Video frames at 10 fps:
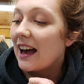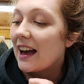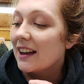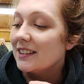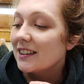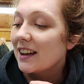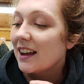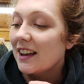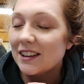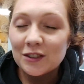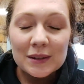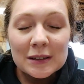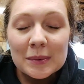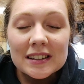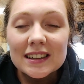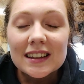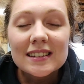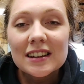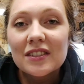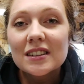And do a little bit of digging,
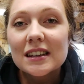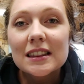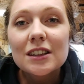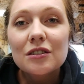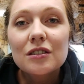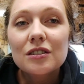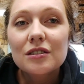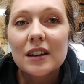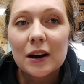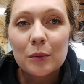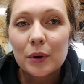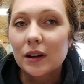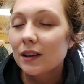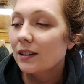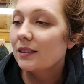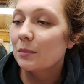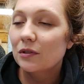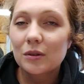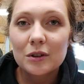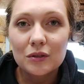see if there's anything you can do to help some
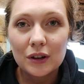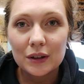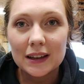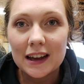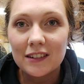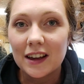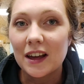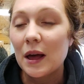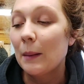of them in your local area.